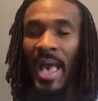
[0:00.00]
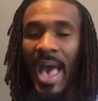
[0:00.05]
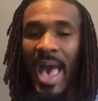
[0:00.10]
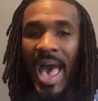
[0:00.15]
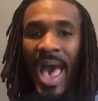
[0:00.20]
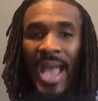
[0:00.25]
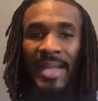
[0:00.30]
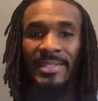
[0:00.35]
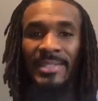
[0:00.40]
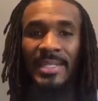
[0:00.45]

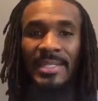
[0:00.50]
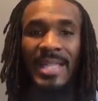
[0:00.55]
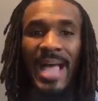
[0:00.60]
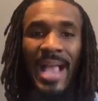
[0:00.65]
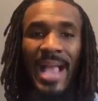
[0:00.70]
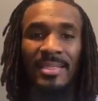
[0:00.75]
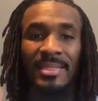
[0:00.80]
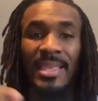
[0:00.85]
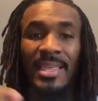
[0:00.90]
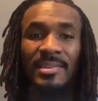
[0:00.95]
acting
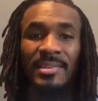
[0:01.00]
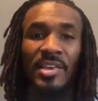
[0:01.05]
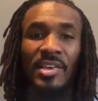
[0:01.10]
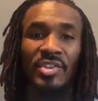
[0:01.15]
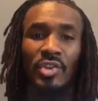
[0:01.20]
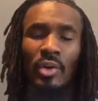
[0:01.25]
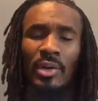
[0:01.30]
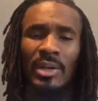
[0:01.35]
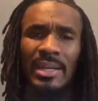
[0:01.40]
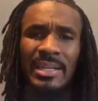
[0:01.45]
like this is
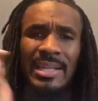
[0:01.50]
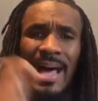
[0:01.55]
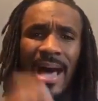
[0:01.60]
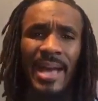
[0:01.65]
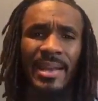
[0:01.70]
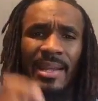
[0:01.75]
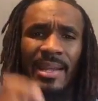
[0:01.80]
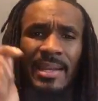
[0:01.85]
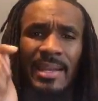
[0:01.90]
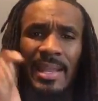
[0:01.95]
your
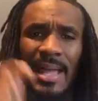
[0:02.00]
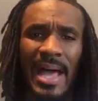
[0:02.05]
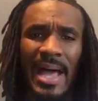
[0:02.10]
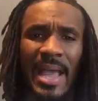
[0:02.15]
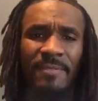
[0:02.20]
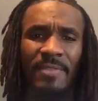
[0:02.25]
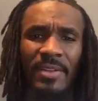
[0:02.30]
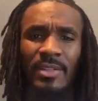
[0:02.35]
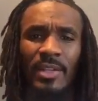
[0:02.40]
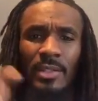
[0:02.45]
lot in
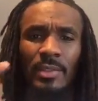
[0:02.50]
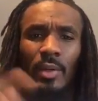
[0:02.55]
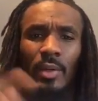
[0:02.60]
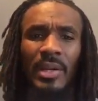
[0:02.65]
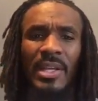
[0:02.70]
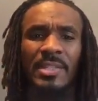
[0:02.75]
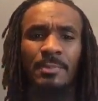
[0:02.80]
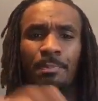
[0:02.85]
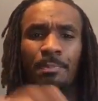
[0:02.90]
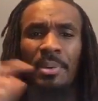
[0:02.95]
life and the Lord
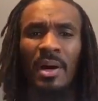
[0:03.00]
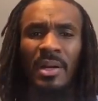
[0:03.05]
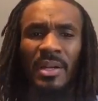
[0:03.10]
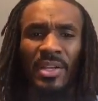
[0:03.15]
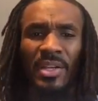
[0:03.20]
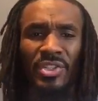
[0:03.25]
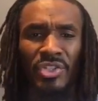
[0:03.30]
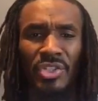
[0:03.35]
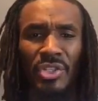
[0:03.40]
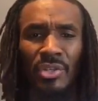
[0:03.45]
has
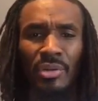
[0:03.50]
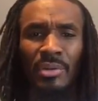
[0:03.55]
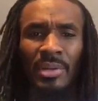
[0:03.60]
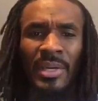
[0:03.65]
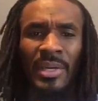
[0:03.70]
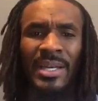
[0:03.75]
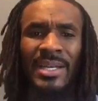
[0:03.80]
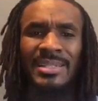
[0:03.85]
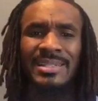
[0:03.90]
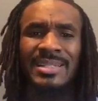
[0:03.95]
punished you
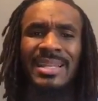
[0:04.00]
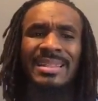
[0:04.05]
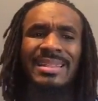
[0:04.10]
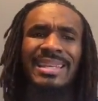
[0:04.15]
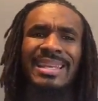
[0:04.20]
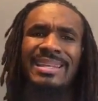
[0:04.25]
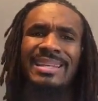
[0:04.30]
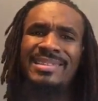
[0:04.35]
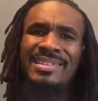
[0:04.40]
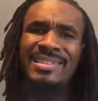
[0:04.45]
to
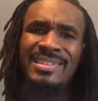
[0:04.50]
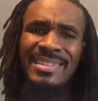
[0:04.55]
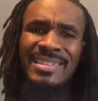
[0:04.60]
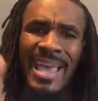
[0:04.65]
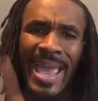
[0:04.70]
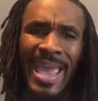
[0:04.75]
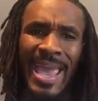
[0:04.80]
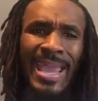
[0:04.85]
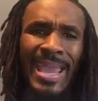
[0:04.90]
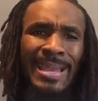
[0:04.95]
these
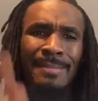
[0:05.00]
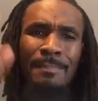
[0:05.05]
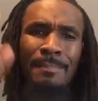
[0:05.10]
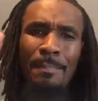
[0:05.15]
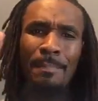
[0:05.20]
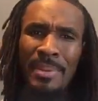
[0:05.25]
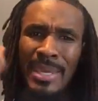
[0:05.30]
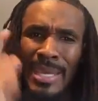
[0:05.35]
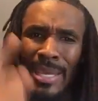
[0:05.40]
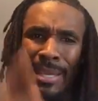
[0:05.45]
same
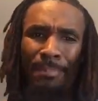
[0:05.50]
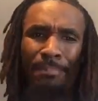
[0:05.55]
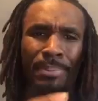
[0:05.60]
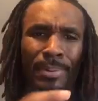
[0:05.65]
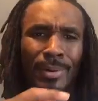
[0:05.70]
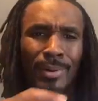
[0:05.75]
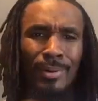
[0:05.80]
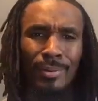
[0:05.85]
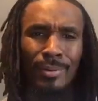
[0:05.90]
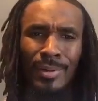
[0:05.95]

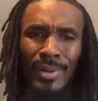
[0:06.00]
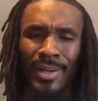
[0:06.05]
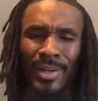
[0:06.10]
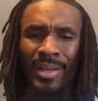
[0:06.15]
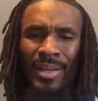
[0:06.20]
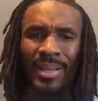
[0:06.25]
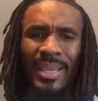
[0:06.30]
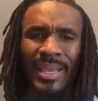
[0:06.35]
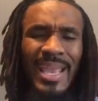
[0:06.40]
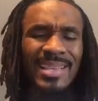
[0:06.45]
people.
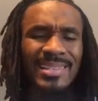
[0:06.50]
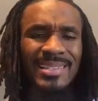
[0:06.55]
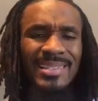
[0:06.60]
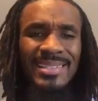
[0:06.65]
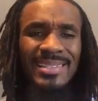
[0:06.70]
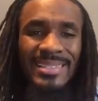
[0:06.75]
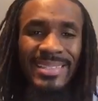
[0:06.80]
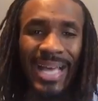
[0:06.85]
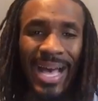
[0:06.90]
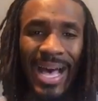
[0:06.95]
It's
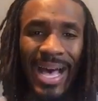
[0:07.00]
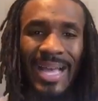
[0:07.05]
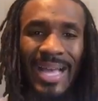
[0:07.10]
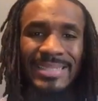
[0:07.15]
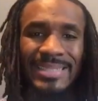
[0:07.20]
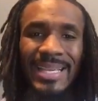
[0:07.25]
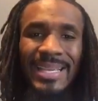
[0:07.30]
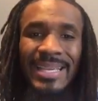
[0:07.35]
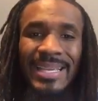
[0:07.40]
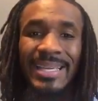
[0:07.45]

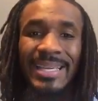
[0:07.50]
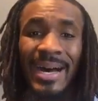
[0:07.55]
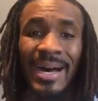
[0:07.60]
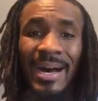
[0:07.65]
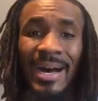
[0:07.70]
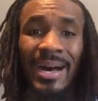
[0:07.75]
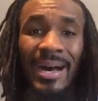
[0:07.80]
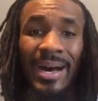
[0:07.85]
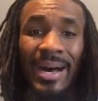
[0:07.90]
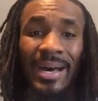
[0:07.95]
not
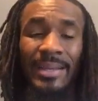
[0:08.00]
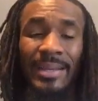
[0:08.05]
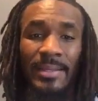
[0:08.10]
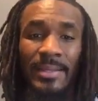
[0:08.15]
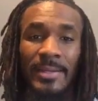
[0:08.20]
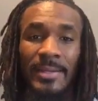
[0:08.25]
God.